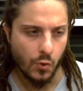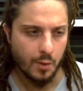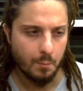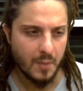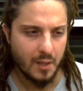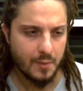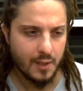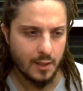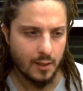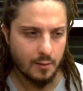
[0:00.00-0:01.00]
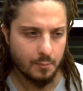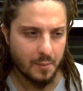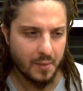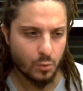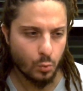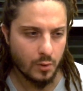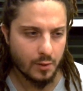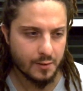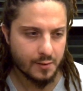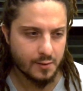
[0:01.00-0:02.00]
Maybe it
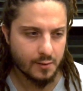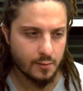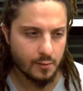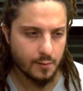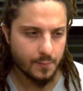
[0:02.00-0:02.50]
was